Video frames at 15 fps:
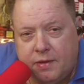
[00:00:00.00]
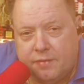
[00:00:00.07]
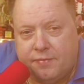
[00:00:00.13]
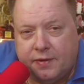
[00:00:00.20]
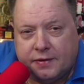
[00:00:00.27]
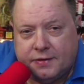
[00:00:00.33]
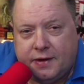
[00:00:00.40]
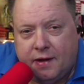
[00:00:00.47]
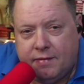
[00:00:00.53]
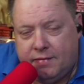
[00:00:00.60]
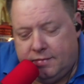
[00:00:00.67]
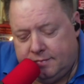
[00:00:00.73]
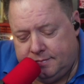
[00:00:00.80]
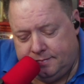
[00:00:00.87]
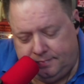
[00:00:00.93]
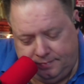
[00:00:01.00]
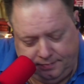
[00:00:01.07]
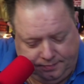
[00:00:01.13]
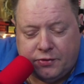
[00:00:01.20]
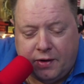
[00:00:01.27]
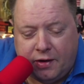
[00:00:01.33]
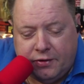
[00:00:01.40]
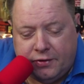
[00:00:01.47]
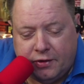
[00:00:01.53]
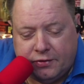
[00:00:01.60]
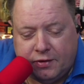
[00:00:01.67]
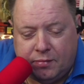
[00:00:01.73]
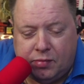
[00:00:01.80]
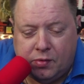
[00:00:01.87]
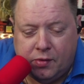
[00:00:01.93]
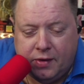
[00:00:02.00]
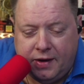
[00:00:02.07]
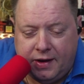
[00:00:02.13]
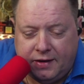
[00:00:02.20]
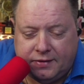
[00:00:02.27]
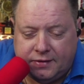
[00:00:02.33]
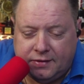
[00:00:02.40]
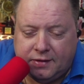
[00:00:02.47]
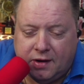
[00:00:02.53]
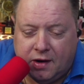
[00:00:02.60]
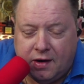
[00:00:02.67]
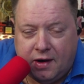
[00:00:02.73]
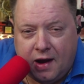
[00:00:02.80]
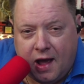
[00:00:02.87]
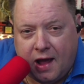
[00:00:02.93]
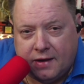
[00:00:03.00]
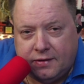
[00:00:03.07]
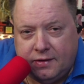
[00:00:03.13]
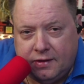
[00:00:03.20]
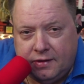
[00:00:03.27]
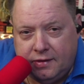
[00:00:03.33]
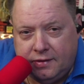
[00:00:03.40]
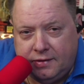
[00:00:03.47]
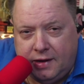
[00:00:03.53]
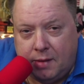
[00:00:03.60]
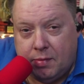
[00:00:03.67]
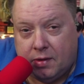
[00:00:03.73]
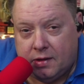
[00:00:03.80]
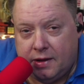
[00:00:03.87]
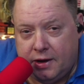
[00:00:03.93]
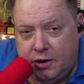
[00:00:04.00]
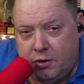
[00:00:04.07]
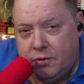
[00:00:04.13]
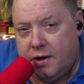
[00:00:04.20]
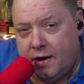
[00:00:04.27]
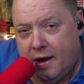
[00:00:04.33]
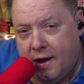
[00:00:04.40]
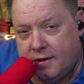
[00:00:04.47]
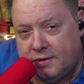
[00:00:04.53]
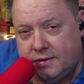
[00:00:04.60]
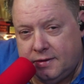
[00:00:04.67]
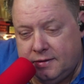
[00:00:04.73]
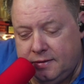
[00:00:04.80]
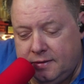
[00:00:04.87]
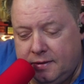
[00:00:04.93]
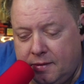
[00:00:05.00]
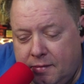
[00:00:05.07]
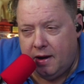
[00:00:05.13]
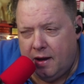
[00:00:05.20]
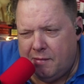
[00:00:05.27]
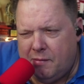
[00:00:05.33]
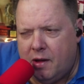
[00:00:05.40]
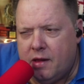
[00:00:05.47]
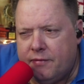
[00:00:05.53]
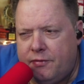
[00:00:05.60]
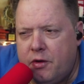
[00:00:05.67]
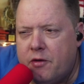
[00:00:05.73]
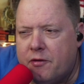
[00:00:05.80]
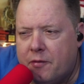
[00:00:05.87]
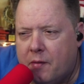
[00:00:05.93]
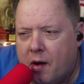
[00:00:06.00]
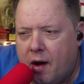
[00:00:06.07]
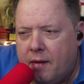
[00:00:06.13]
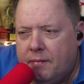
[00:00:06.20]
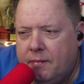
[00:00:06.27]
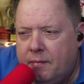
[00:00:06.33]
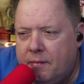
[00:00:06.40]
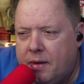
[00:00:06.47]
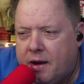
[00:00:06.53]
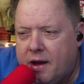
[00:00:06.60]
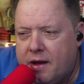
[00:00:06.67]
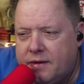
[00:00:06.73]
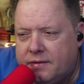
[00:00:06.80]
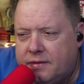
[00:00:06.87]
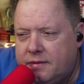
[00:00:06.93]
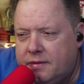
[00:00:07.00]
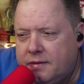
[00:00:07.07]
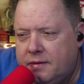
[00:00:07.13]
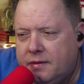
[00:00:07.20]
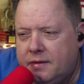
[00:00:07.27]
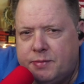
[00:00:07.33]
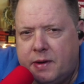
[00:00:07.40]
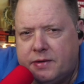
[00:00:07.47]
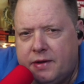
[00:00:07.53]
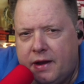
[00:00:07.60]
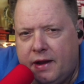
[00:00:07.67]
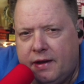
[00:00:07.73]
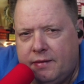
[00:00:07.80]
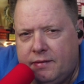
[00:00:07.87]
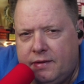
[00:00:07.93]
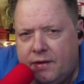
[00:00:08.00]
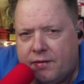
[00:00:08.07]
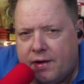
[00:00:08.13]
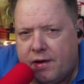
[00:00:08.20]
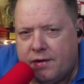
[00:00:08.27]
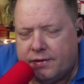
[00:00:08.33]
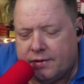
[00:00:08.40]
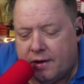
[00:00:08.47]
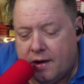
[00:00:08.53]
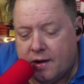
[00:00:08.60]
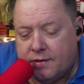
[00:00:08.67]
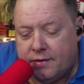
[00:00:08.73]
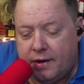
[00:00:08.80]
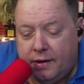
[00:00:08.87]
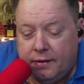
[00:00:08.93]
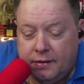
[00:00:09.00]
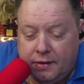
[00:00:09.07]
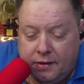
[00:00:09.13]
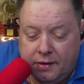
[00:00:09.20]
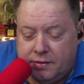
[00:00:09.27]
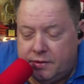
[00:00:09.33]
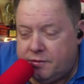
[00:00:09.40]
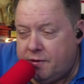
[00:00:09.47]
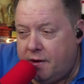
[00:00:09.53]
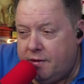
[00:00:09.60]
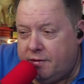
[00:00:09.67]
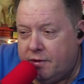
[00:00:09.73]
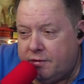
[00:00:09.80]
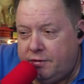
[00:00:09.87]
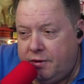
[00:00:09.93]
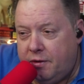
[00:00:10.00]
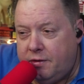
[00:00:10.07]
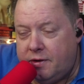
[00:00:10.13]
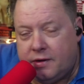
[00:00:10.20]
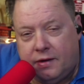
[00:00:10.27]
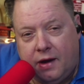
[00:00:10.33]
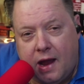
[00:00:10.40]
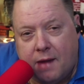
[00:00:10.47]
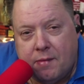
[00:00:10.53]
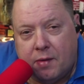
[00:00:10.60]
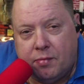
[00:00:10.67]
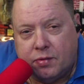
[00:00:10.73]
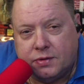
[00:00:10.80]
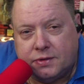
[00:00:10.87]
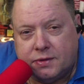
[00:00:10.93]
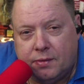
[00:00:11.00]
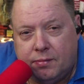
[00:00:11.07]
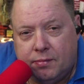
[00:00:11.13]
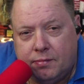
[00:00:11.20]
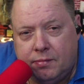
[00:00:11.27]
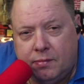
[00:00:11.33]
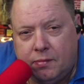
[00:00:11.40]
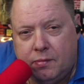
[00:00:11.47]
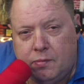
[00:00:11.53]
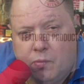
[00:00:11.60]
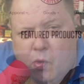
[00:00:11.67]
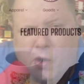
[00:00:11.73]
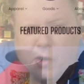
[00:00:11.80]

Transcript: Here's some other fun stuff. You know, Trader Joe's employees are not typically unionized, but well, a few of them are because, you know, especially in different areas of the country. So the Trader Joe's union came up with some